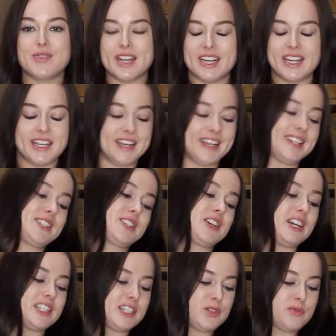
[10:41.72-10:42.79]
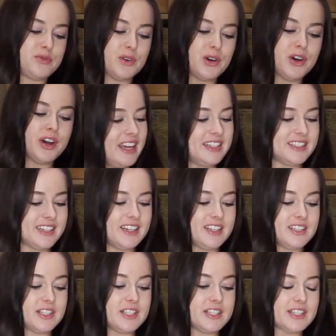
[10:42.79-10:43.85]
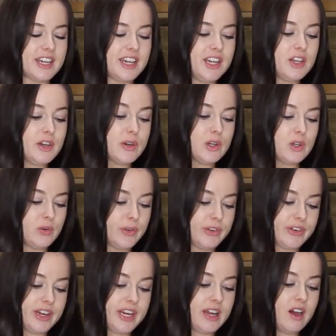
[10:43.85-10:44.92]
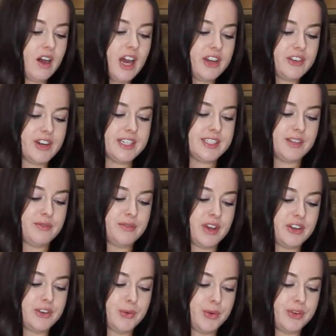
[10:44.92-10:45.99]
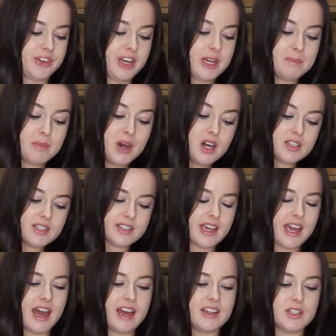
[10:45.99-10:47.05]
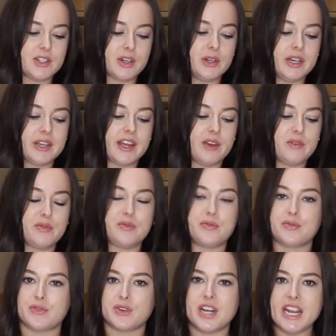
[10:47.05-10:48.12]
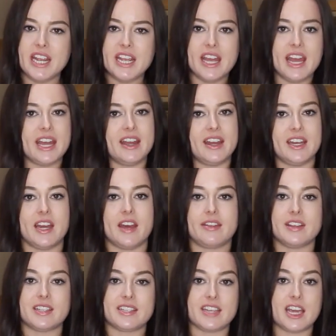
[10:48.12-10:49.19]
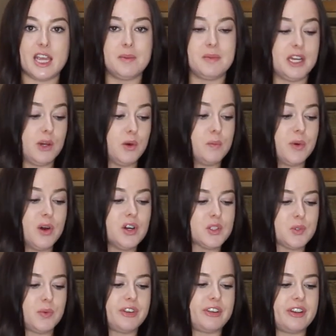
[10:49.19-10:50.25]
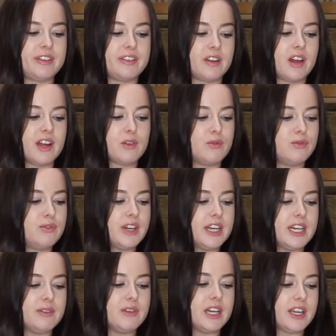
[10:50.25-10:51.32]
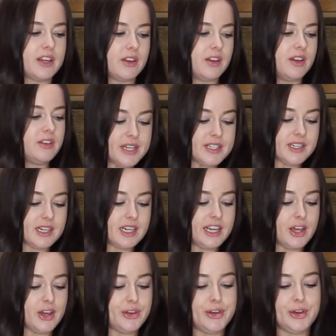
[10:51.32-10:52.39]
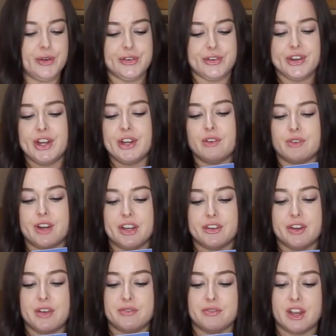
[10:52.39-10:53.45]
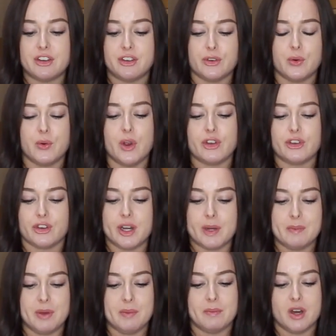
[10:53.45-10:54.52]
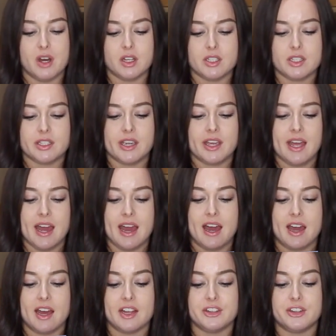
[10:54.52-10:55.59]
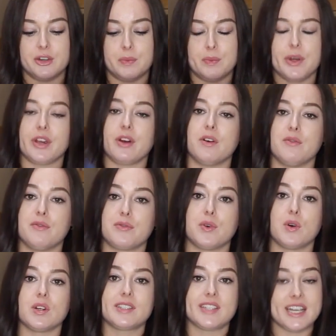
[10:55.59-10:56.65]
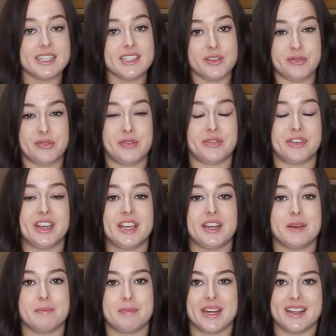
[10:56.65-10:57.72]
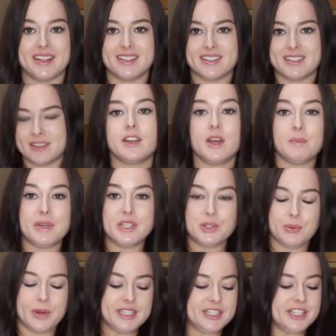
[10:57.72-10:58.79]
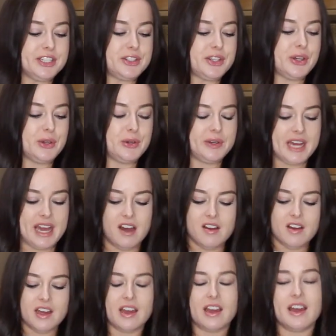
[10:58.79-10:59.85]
really excited for. It is the Skin Laundry Hydrating Facial Sheet Mask, and so you get 3 in the same little box, which is like really good. Basically a nutrient rich facial treatment mask, and you put it on for 10 to 15 minutes. Number 22 now.